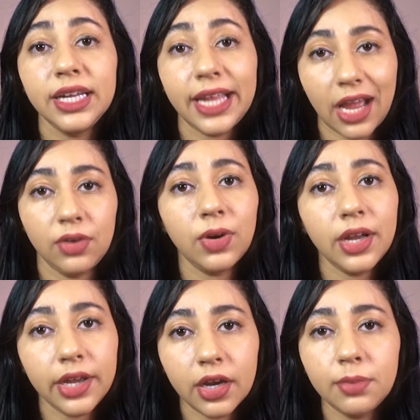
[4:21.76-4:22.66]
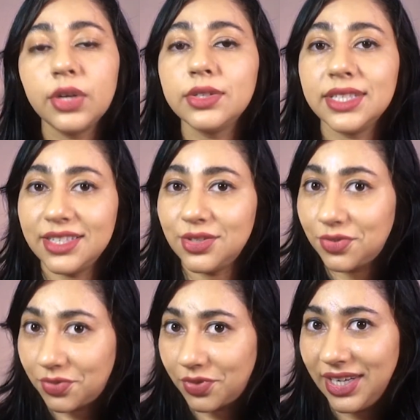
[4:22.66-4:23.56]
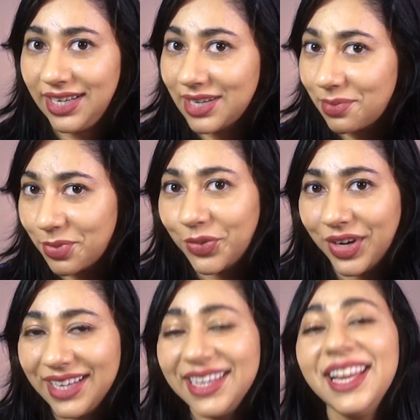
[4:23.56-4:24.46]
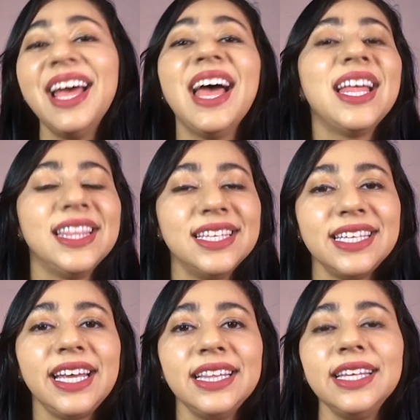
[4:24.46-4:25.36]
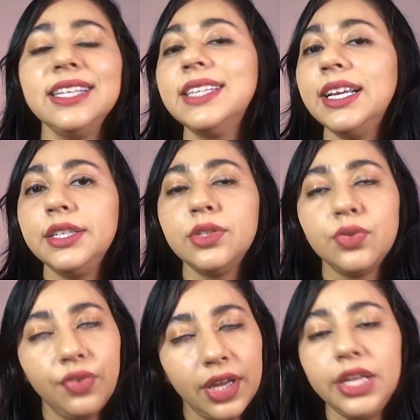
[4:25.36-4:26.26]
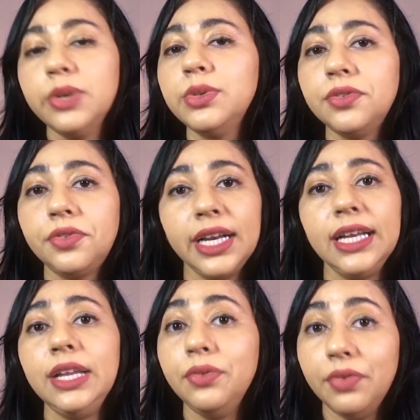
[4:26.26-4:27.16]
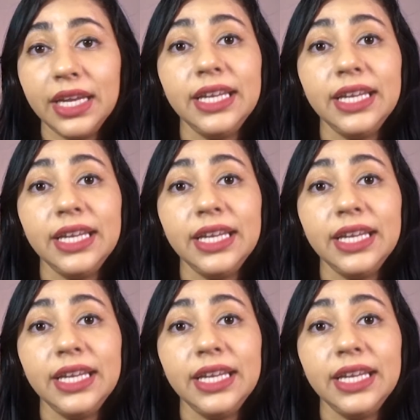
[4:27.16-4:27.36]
Canva here because it is free, number 1. The second thing is that it is very user friendly, very